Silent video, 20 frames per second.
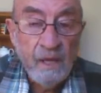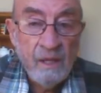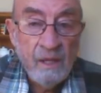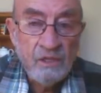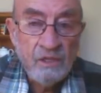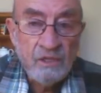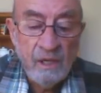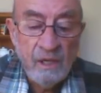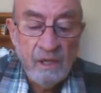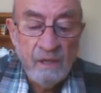
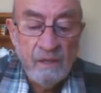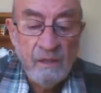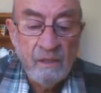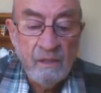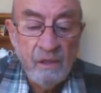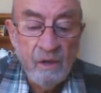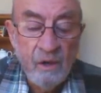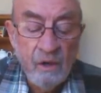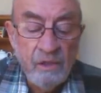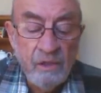The second
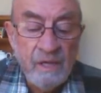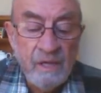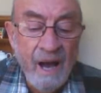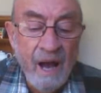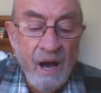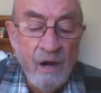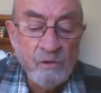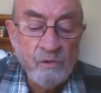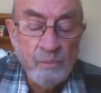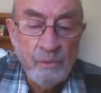are the
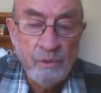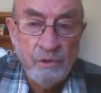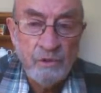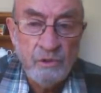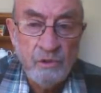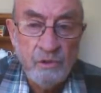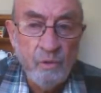outputs